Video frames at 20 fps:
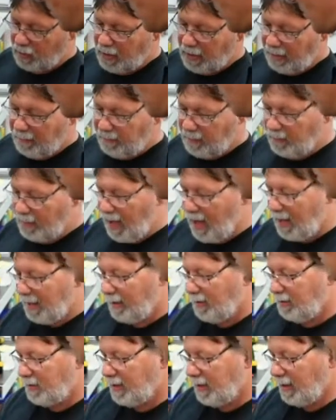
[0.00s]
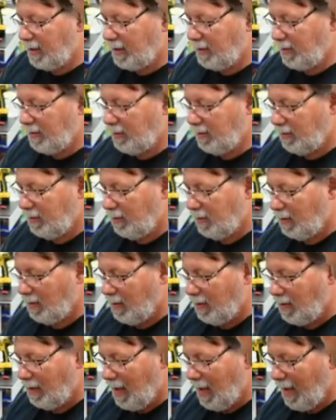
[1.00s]
of what everybody will tell you.
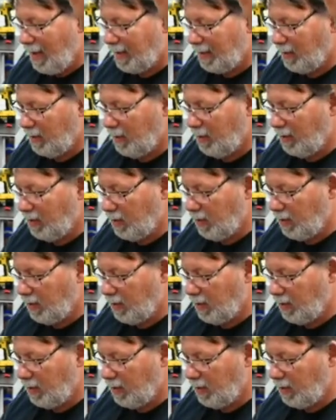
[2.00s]
I do